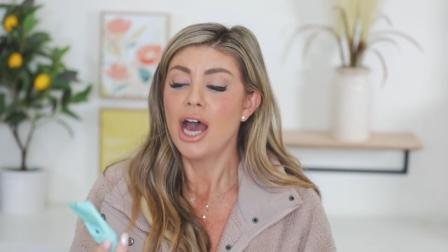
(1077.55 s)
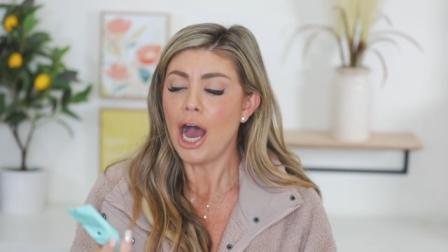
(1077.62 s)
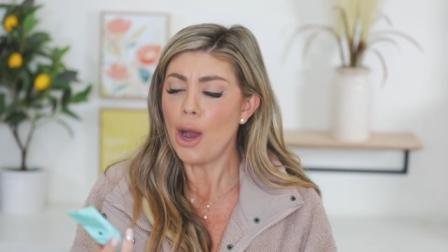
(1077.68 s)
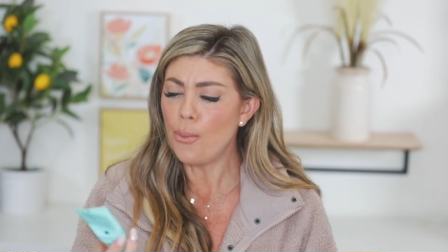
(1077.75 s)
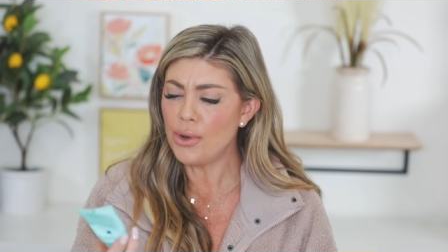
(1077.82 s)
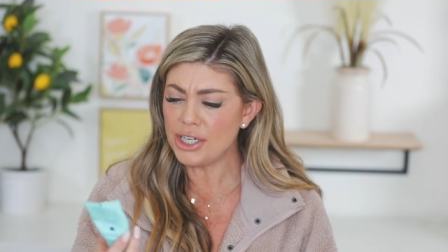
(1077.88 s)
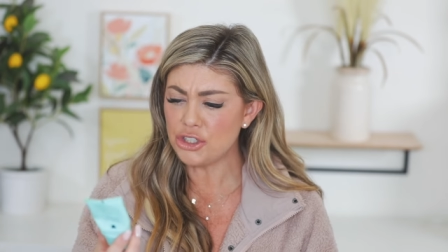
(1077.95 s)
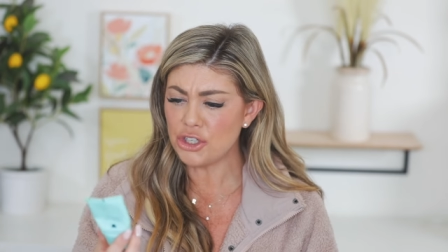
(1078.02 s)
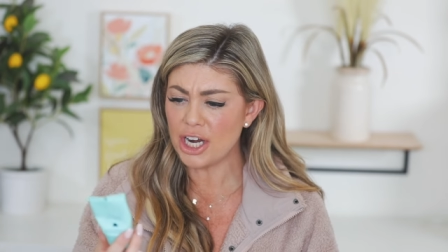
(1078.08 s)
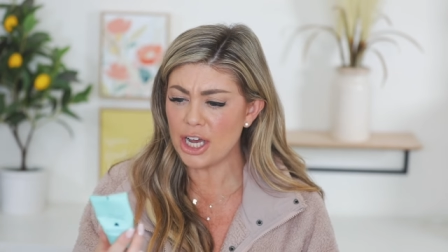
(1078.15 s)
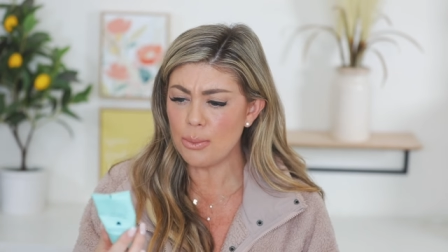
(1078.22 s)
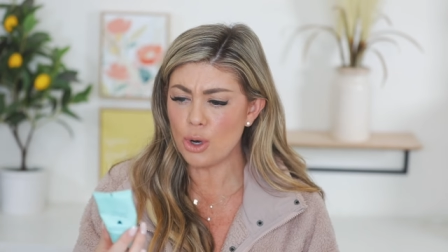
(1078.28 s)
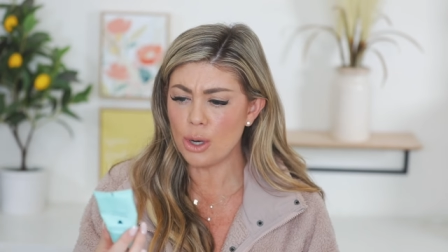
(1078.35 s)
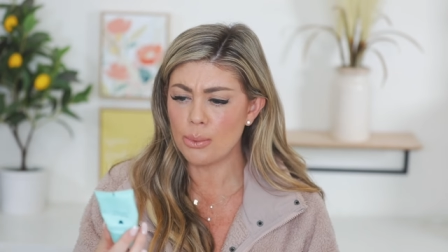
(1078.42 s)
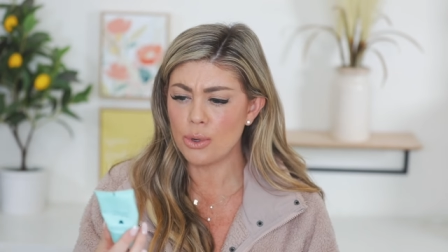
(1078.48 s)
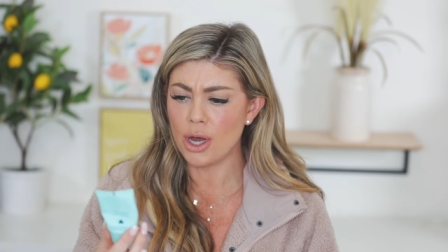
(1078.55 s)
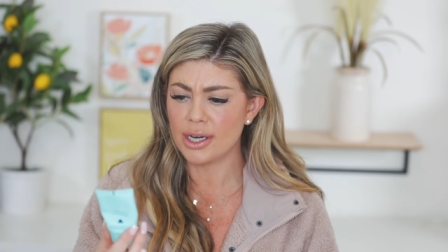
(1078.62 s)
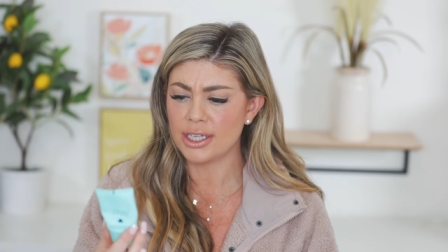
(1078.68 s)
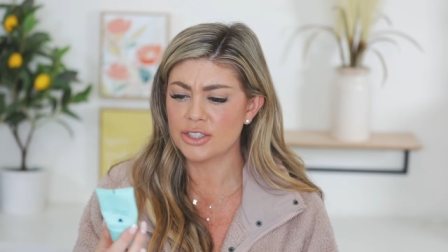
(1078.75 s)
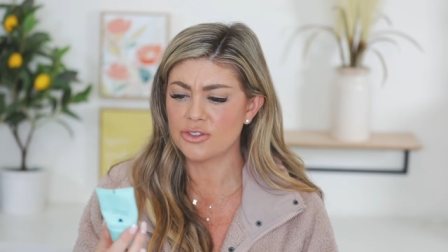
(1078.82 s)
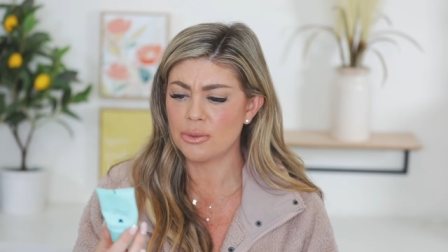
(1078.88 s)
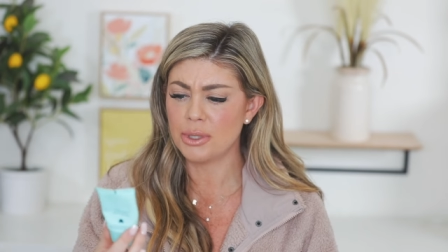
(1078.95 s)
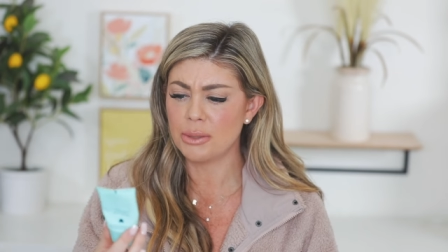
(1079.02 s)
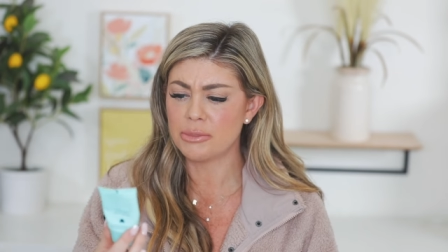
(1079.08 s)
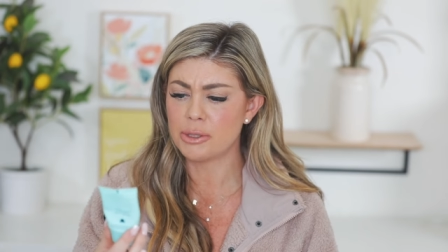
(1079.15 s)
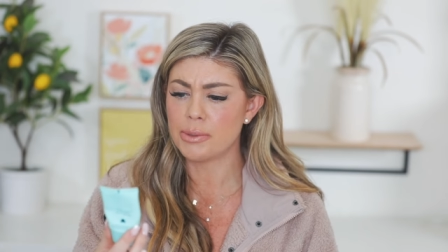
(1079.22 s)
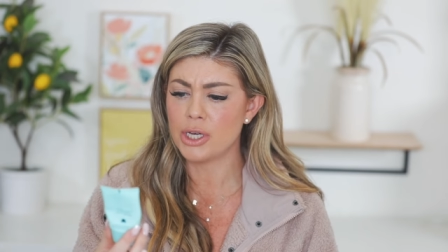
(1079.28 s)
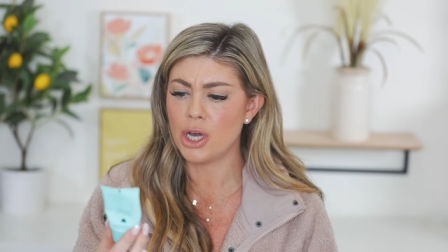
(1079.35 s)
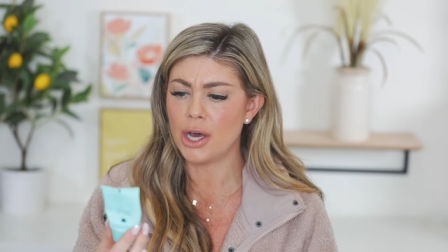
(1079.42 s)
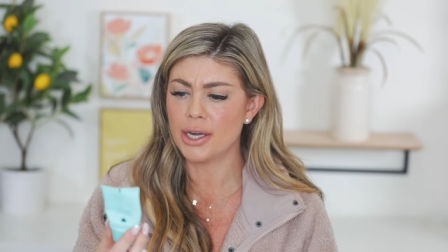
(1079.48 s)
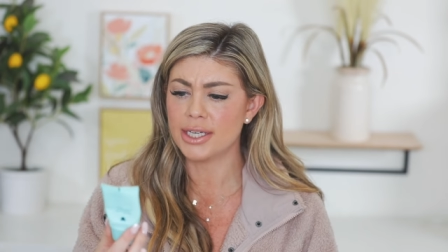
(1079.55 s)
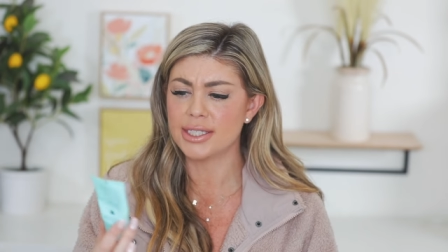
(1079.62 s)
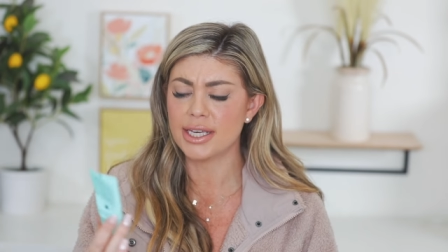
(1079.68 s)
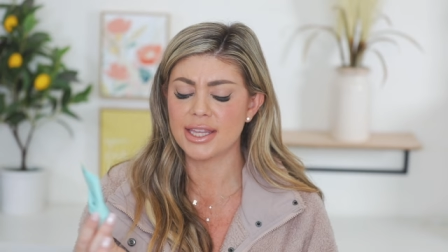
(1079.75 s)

I wanna try out more products from them, to be honest.